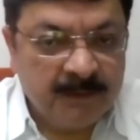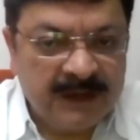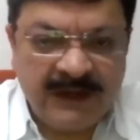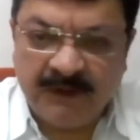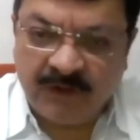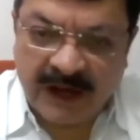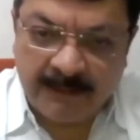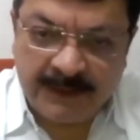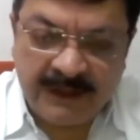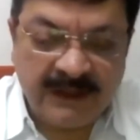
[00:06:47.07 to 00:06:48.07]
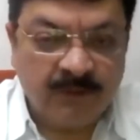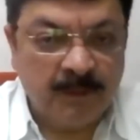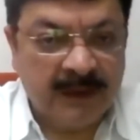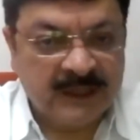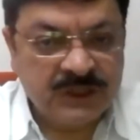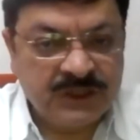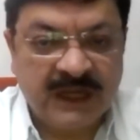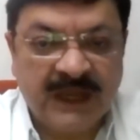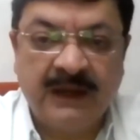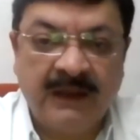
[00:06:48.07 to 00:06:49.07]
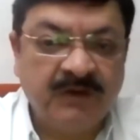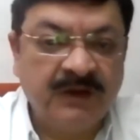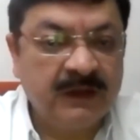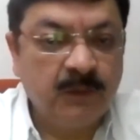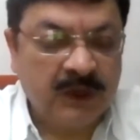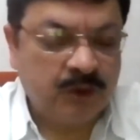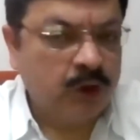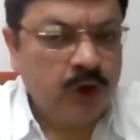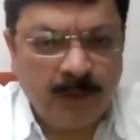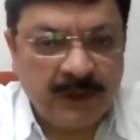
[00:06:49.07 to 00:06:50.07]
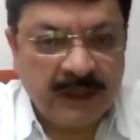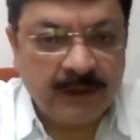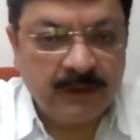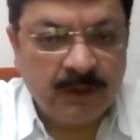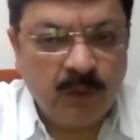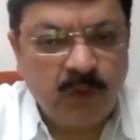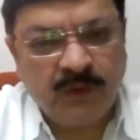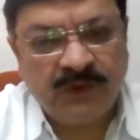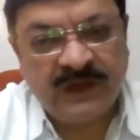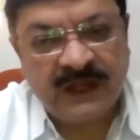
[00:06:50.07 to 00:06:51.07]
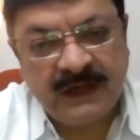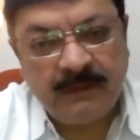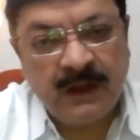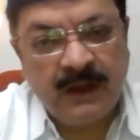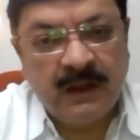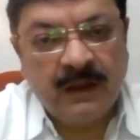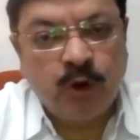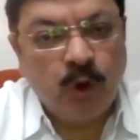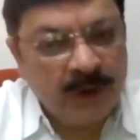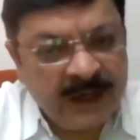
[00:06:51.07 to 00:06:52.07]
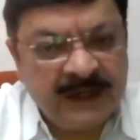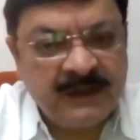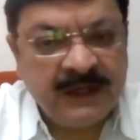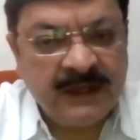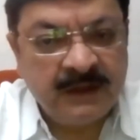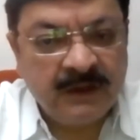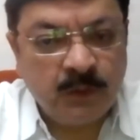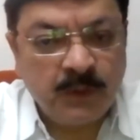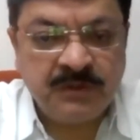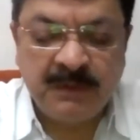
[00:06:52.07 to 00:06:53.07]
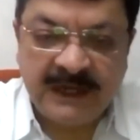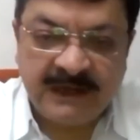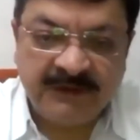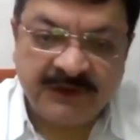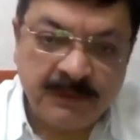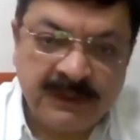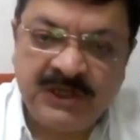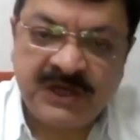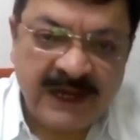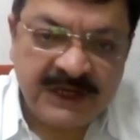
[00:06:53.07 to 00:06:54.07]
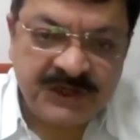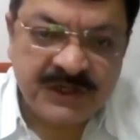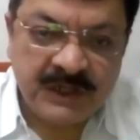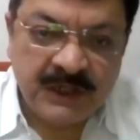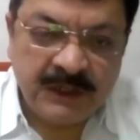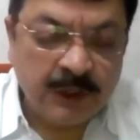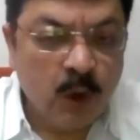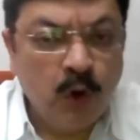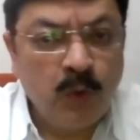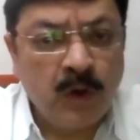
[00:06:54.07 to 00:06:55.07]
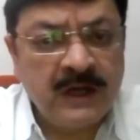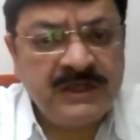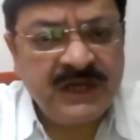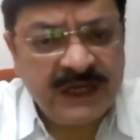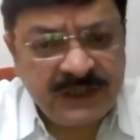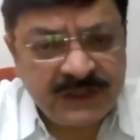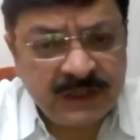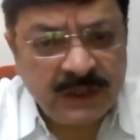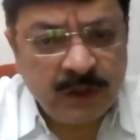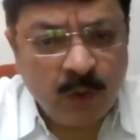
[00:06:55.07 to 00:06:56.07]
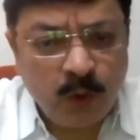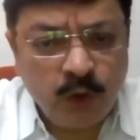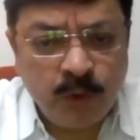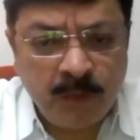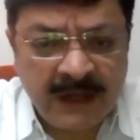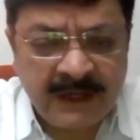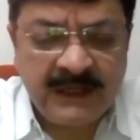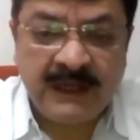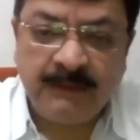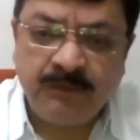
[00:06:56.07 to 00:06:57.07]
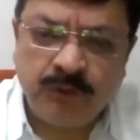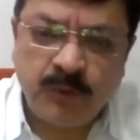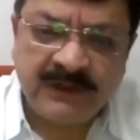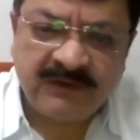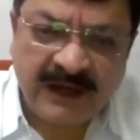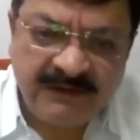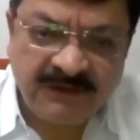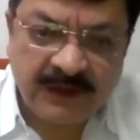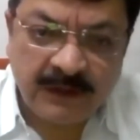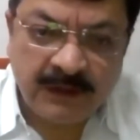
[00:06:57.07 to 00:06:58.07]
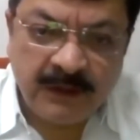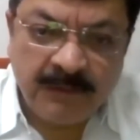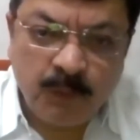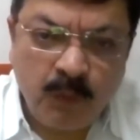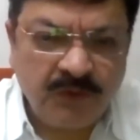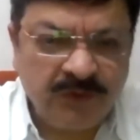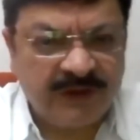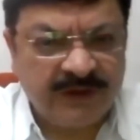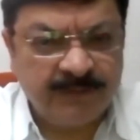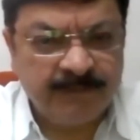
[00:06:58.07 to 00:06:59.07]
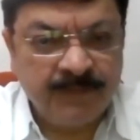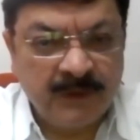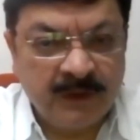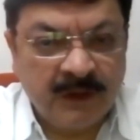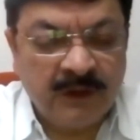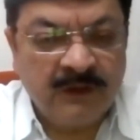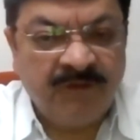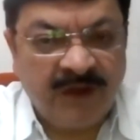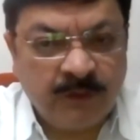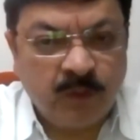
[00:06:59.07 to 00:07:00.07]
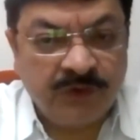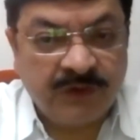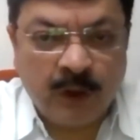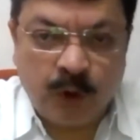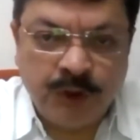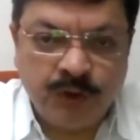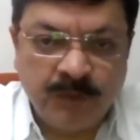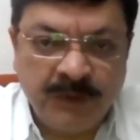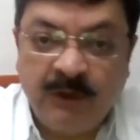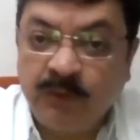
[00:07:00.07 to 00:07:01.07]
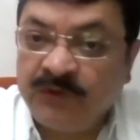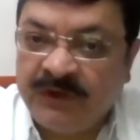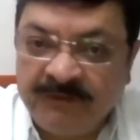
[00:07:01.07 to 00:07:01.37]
but it never happened they were managed and everything went on normally what was there in covid-19 which made it such a big challenge that the whole world changed whole humanity came to a standstill. What was it? The fact was, according to me, it was